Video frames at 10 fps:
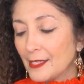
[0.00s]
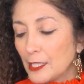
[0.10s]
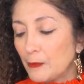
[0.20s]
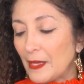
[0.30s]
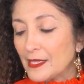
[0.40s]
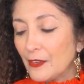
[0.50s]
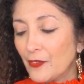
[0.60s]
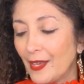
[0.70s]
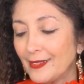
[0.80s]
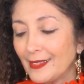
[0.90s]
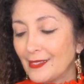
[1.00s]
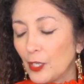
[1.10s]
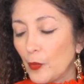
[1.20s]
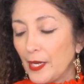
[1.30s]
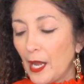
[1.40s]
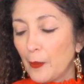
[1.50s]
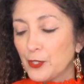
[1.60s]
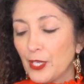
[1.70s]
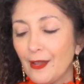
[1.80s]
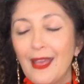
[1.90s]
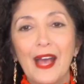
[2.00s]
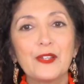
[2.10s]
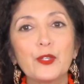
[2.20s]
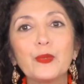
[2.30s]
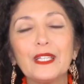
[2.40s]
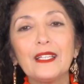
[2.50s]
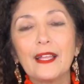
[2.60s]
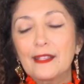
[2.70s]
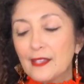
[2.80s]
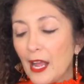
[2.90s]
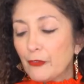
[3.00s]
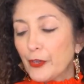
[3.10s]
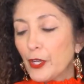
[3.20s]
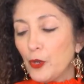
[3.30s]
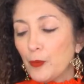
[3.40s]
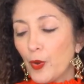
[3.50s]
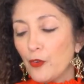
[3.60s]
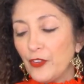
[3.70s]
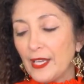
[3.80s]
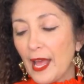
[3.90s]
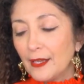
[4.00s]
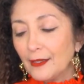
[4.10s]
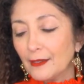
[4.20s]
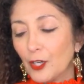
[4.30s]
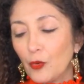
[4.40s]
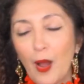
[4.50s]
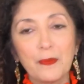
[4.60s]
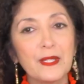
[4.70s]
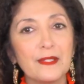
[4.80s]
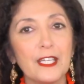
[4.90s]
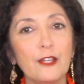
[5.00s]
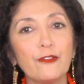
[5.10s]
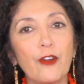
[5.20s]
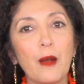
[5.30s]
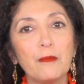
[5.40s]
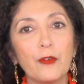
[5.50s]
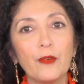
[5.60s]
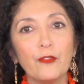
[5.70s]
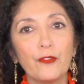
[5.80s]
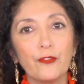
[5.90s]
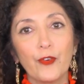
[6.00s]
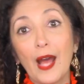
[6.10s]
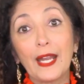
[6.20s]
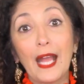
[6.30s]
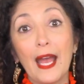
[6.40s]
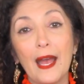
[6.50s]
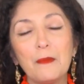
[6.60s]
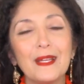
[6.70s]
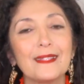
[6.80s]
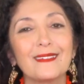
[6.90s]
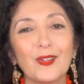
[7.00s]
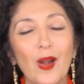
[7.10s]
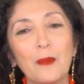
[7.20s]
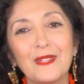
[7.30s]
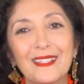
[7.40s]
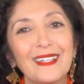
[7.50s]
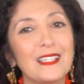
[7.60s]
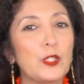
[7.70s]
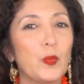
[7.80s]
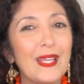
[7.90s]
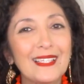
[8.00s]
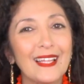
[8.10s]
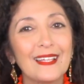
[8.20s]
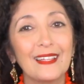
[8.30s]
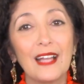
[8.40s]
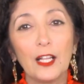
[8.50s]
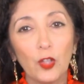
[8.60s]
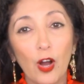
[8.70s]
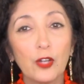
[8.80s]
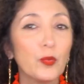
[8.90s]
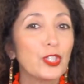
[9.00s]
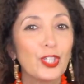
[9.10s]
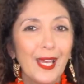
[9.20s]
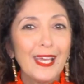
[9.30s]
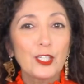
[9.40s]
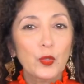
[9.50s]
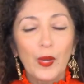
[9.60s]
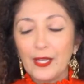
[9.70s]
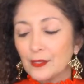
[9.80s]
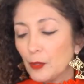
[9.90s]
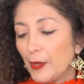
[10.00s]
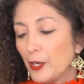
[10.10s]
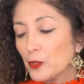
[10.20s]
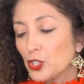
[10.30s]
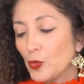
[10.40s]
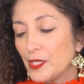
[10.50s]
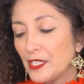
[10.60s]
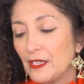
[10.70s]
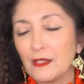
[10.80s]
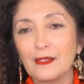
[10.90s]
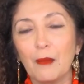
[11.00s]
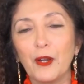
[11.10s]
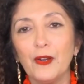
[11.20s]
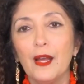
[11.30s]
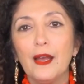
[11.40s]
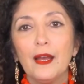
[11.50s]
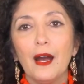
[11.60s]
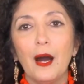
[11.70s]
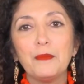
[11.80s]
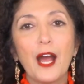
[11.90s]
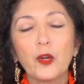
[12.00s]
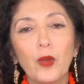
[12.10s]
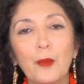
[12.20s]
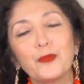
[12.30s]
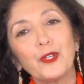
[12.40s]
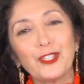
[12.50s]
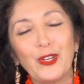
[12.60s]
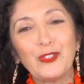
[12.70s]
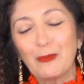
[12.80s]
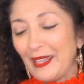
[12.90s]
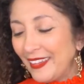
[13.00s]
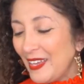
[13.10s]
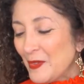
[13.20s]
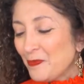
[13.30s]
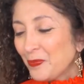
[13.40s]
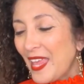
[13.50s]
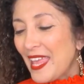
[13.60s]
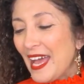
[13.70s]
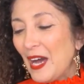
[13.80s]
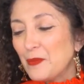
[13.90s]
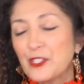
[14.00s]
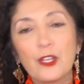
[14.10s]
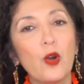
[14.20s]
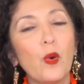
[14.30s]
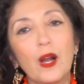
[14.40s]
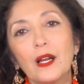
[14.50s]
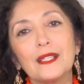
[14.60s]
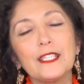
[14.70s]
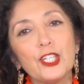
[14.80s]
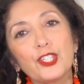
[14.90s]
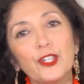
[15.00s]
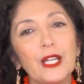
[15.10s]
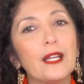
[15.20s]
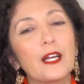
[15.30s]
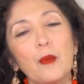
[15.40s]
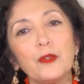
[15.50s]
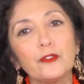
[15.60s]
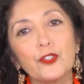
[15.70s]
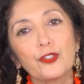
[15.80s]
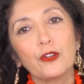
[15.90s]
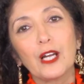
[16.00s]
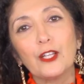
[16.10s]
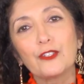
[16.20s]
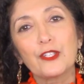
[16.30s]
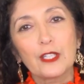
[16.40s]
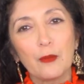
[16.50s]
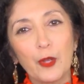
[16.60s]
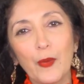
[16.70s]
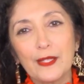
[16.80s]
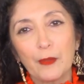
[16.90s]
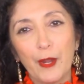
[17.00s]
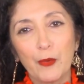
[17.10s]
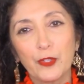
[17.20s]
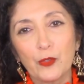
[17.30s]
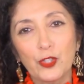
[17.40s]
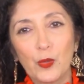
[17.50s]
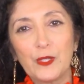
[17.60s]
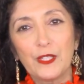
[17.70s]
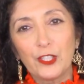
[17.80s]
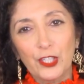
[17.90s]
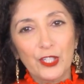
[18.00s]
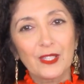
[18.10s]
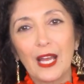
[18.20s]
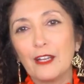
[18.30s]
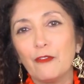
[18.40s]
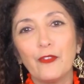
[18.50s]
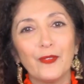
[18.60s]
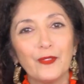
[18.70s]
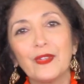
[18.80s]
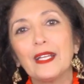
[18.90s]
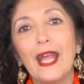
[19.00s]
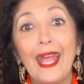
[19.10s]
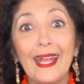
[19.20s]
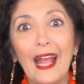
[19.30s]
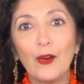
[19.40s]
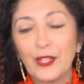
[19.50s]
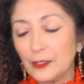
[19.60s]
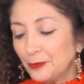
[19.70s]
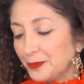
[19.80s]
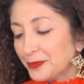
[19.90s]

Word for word: expensive. I think that's a great option. I also really like this ivory cupro v-neck cropped tee from Veronica M. It's cropped as in its waist length and not long, which is great to pair with shorts and in the summer. Um, not cropped where it shows your belly. Um, so a, a t-shirt and a couple of neutral colors is going to be great to pair with those shorts and to just kind of hang out in.